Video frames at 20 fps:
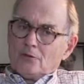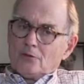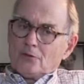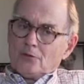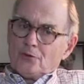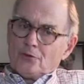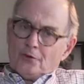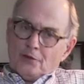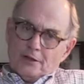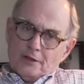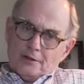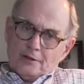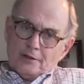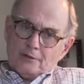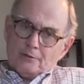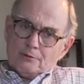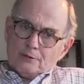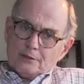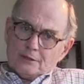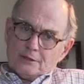through their
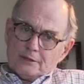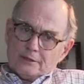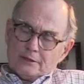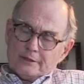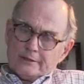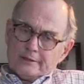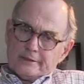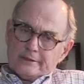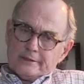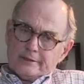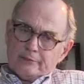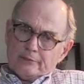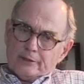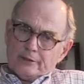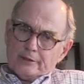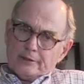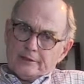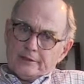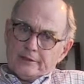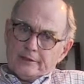illnesses, and
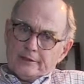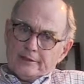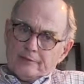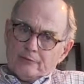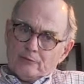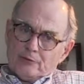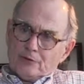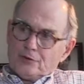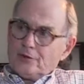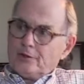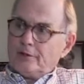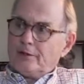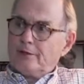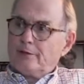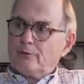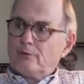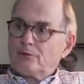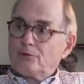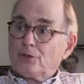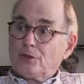we're dealing with a
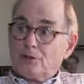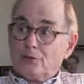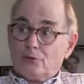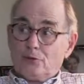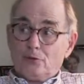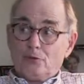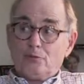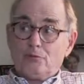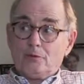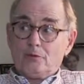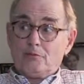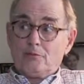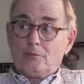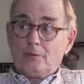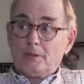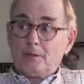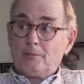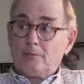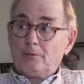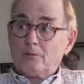healthy group of
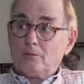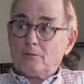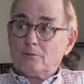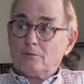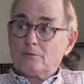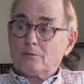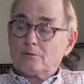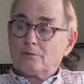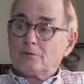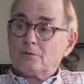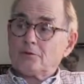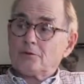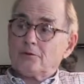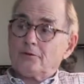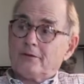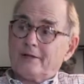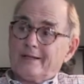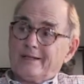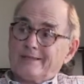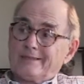people. So
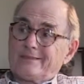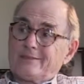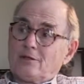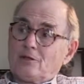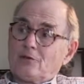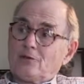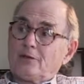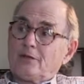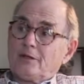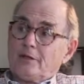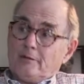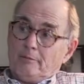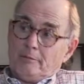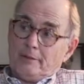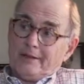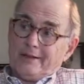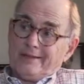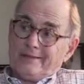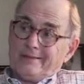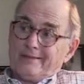you're not talking
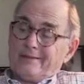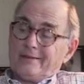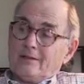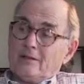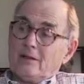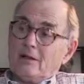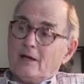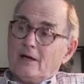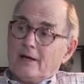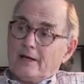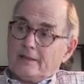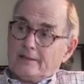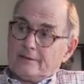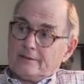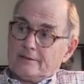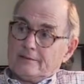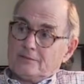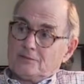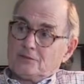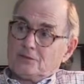about a
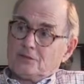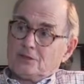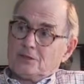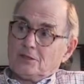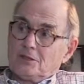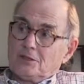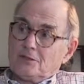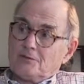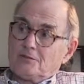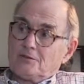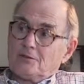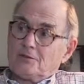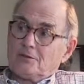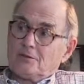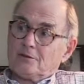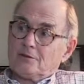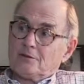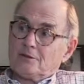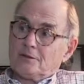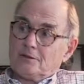lot of
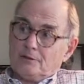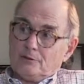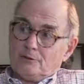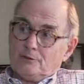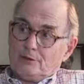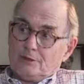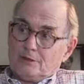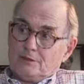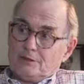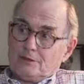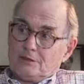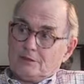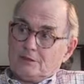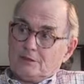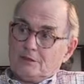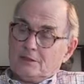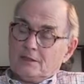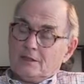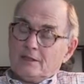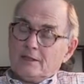significant
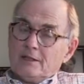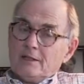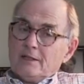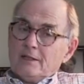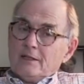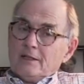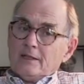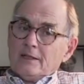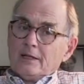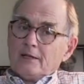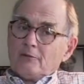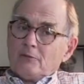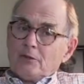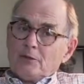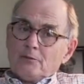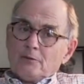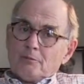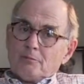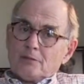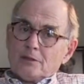illnesses. And we
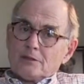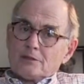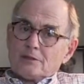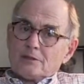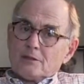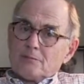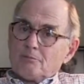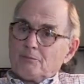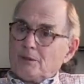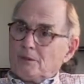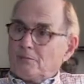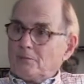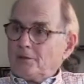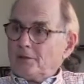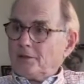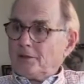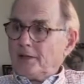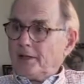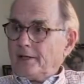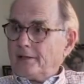would put some
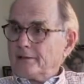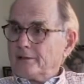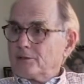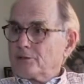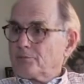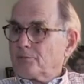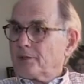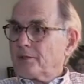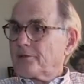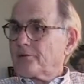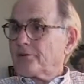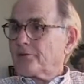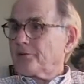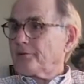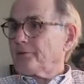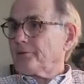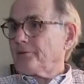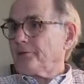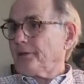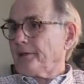people in our
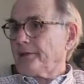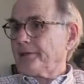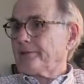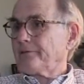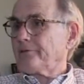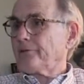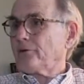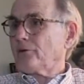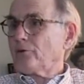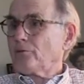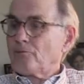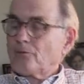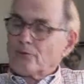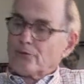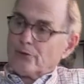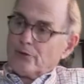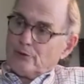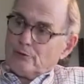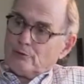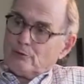dispensary who had terrible
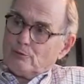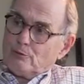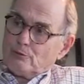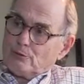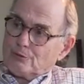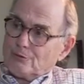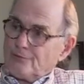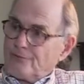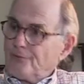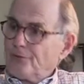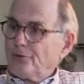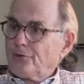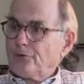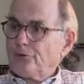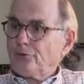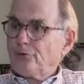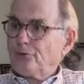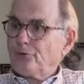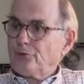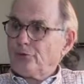colds or
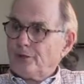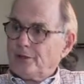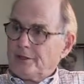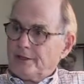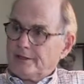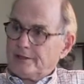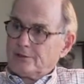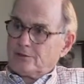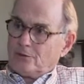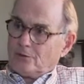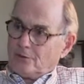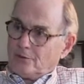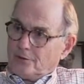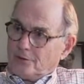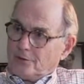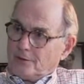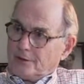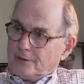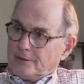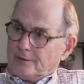flu and that sort of
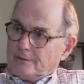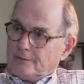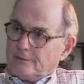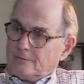thing.